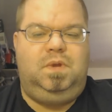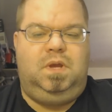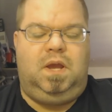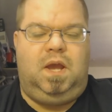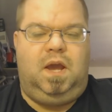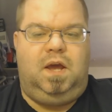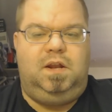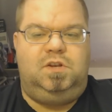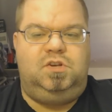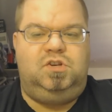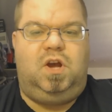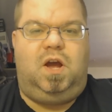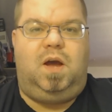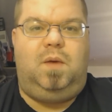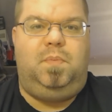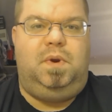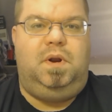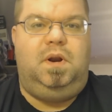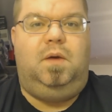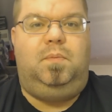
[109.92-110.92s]
kind of
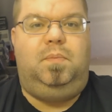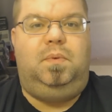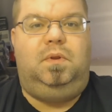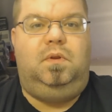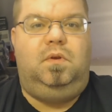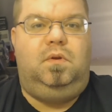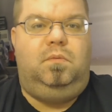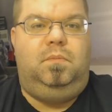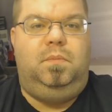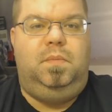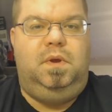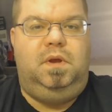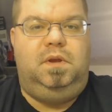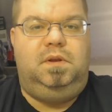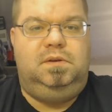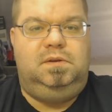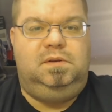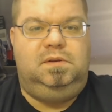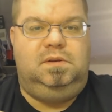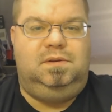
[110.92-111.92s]
chopping it up a little bit
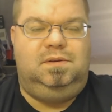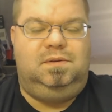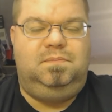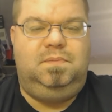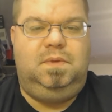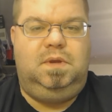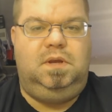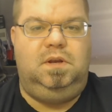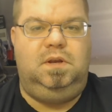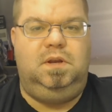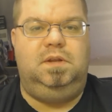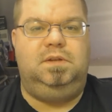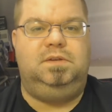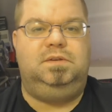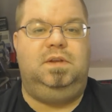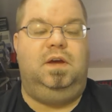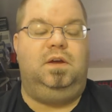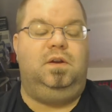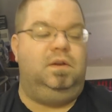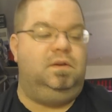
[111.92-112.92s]
to condense
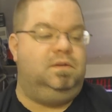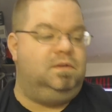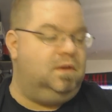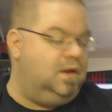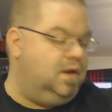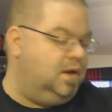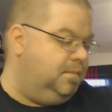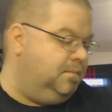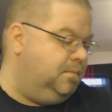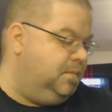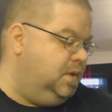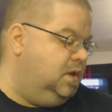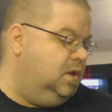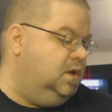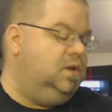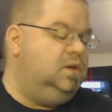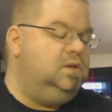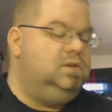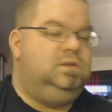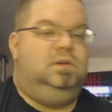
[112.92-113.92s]
down on time.
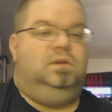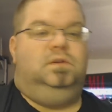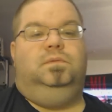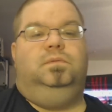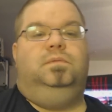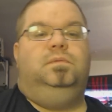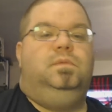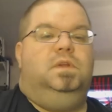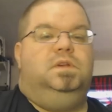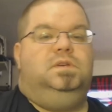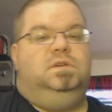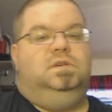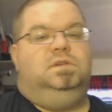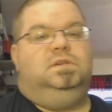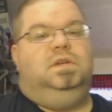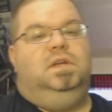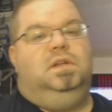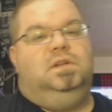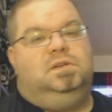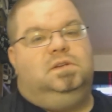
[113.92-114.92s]
So let's
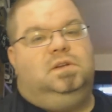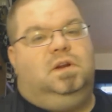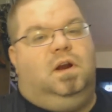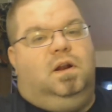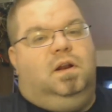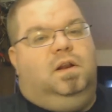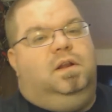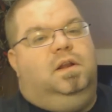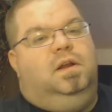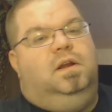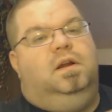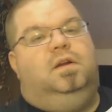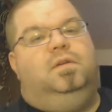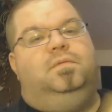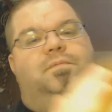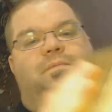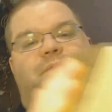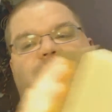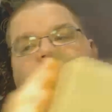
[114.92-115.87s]
just get started here.